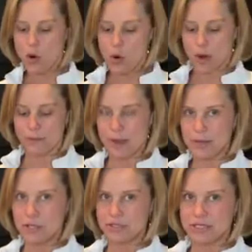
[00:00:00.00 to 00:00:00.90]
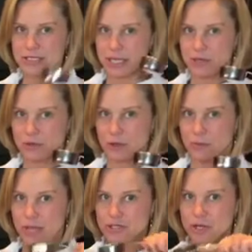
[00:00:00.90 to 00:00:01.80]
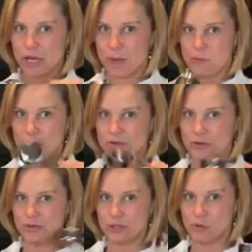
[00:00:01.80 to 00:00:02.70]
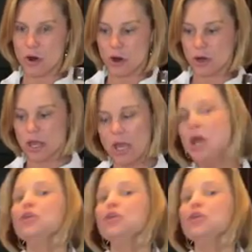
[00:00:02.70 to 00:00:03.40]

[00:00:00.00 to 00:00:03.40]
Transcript: or maybe you just take your little measuring cup with you to work,